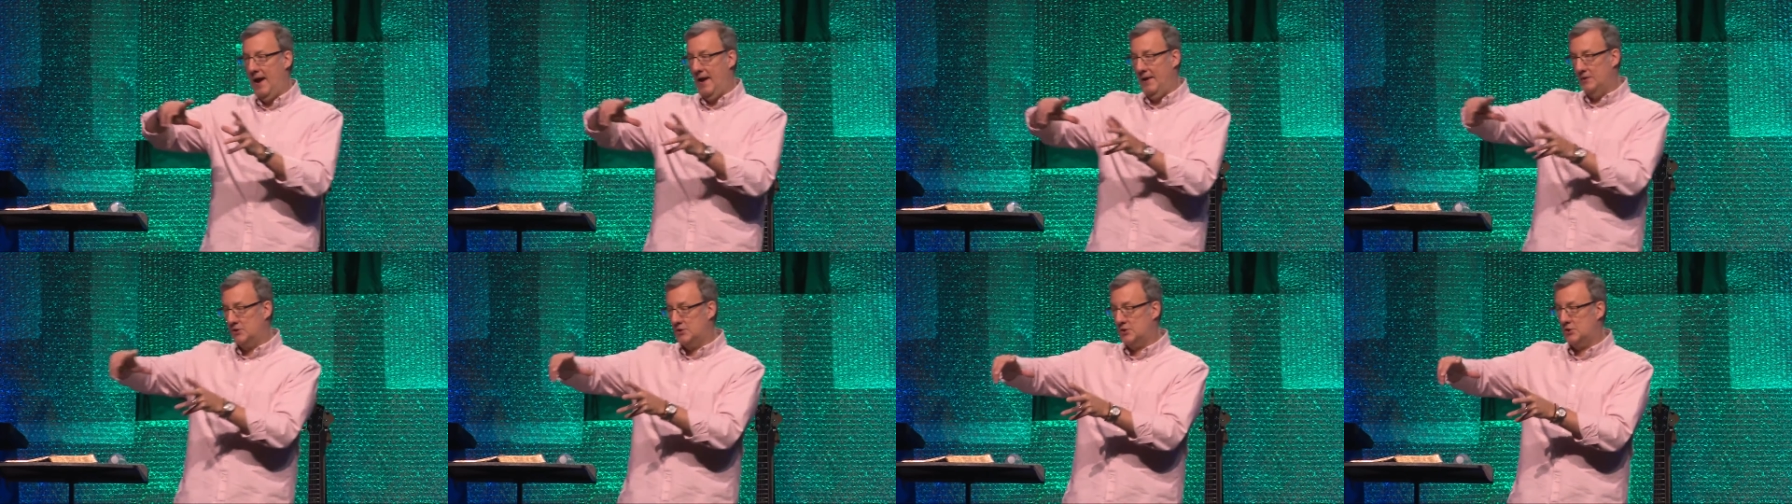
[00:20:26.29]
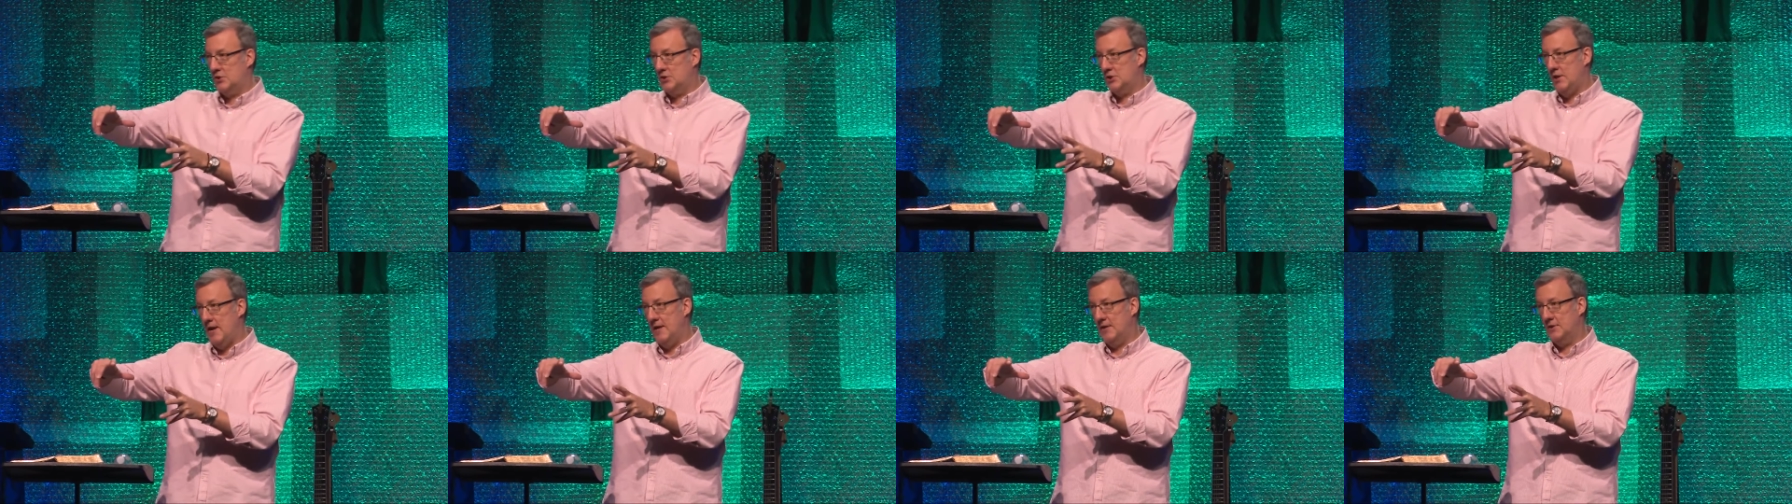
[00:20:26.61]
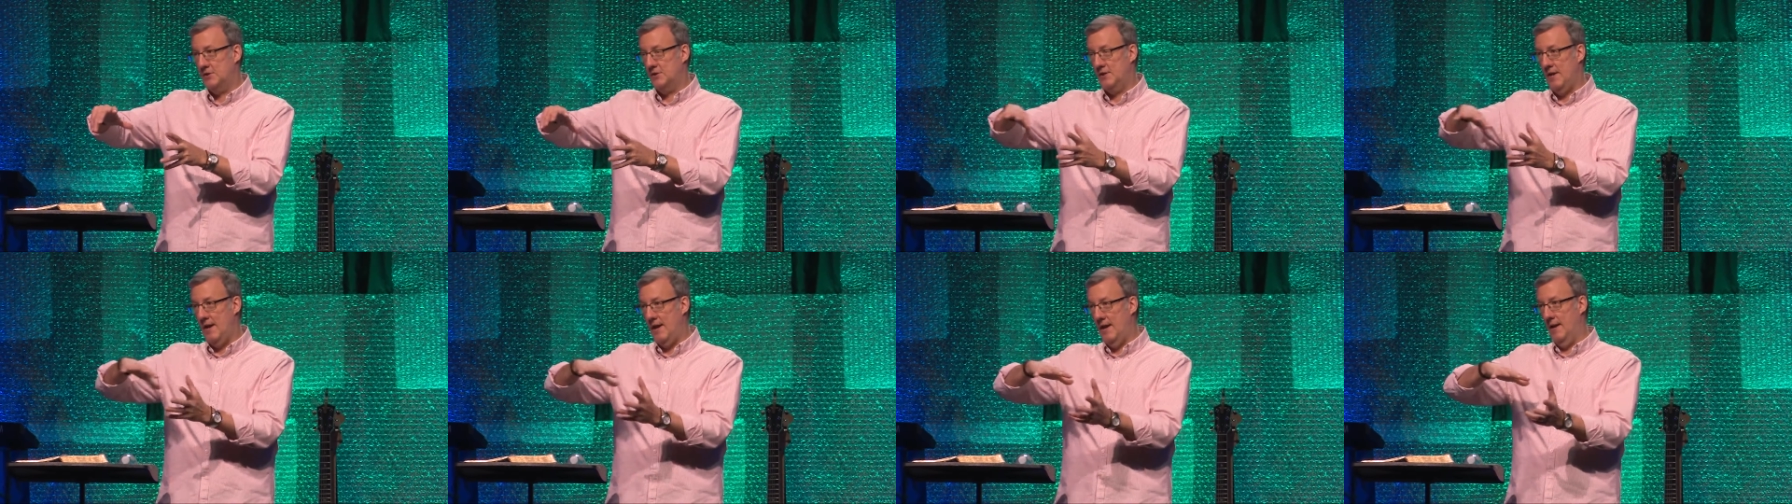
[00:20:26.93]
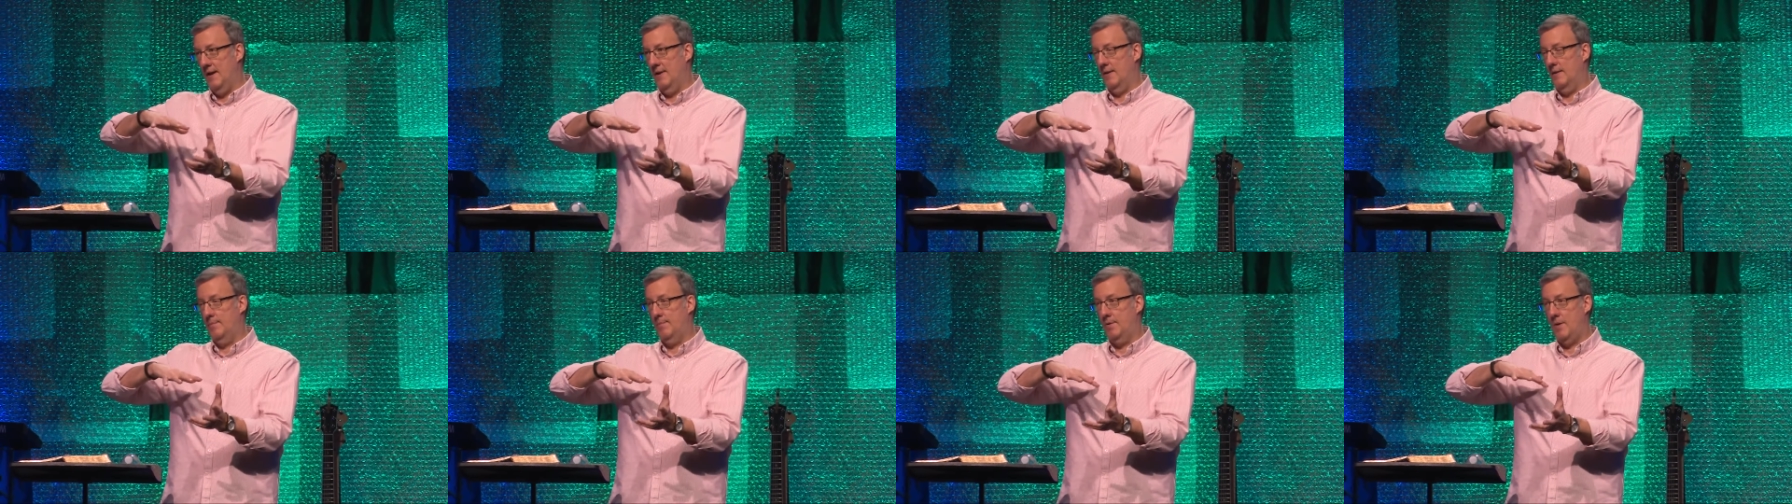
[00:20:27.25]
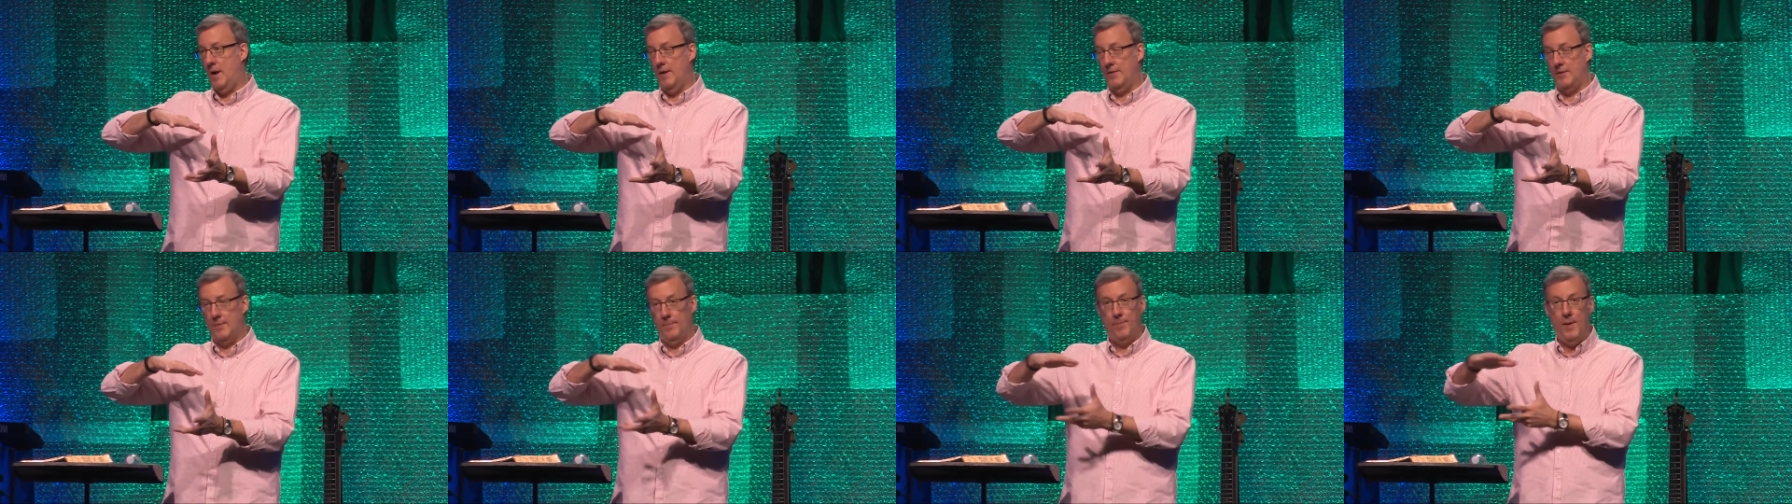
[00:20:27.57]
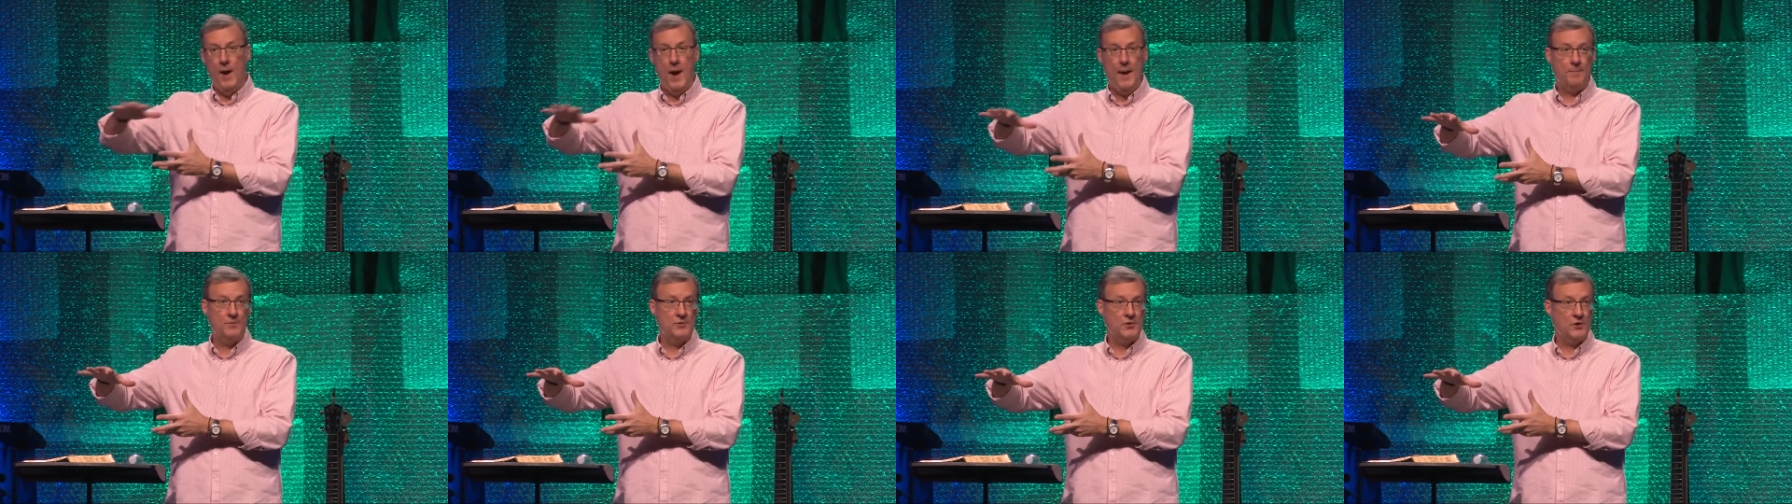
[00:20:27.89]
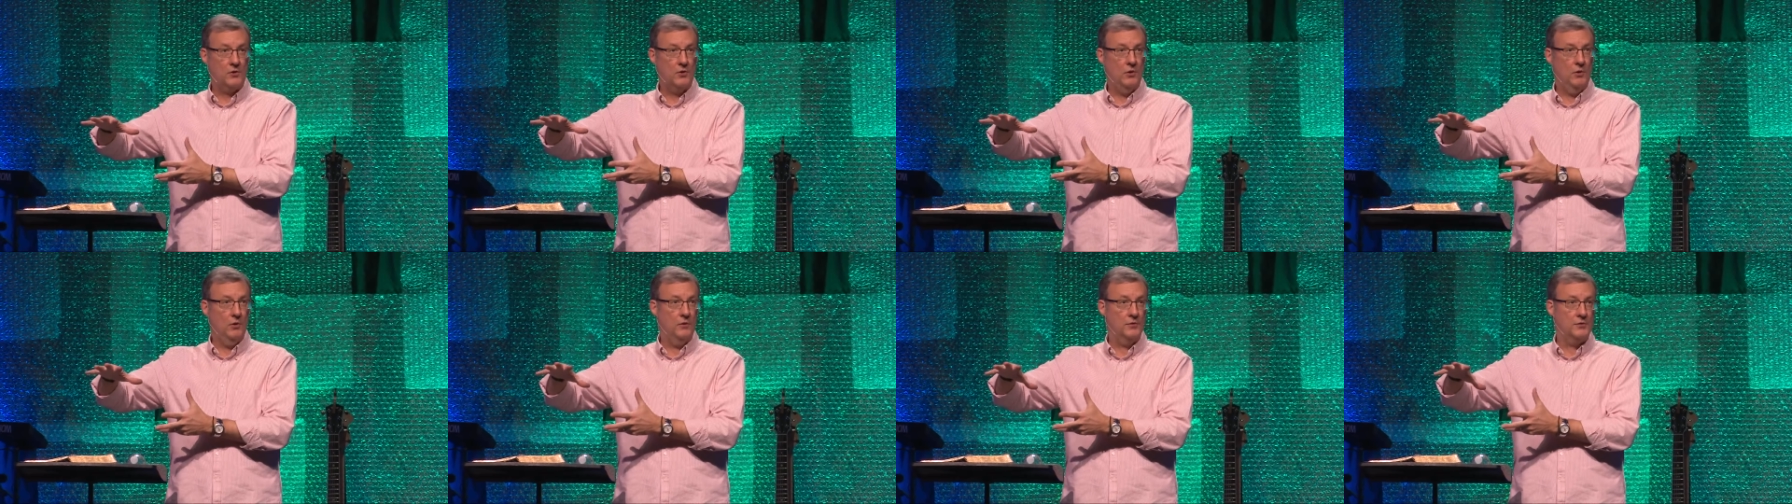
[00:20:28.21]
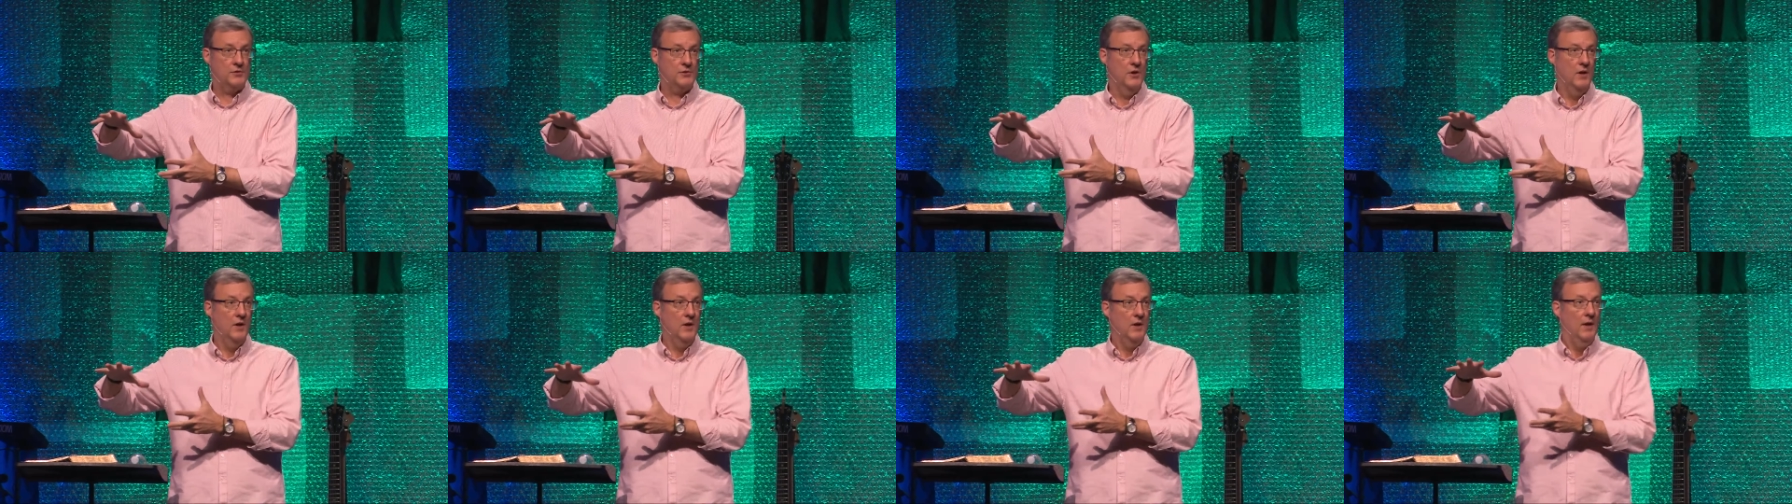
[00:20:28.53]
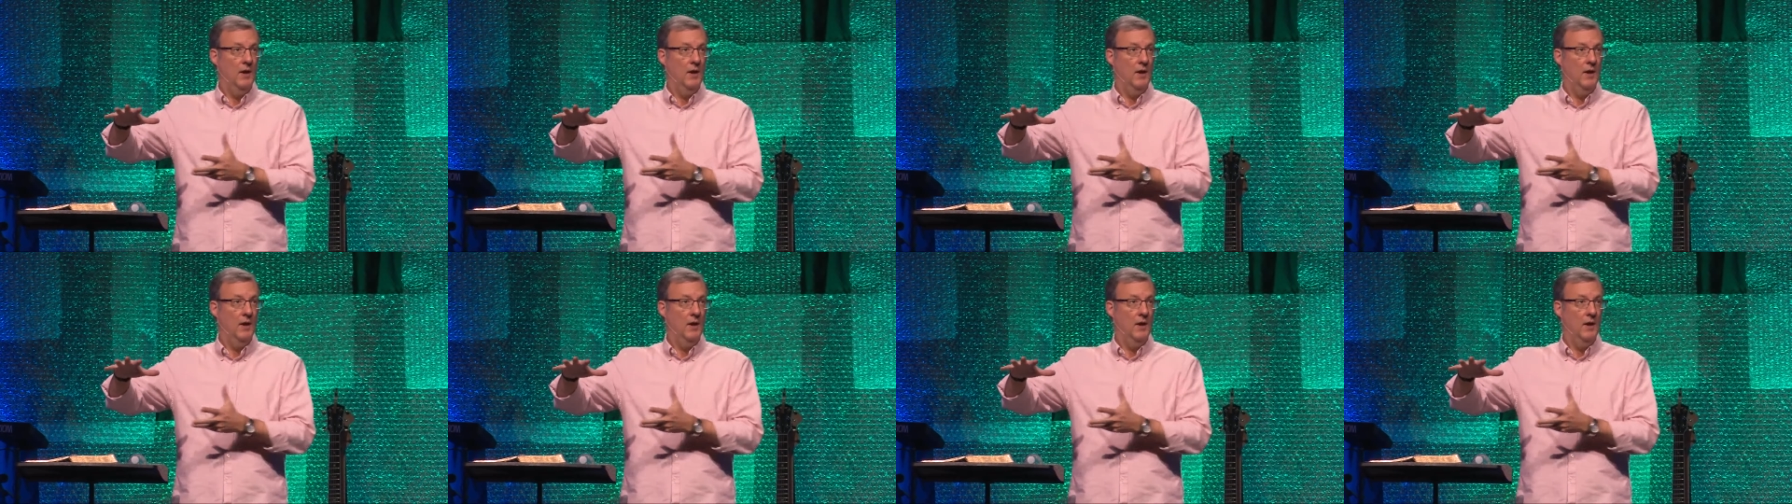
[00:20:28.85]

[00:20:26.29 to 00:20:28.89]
ice chest and the popsicles.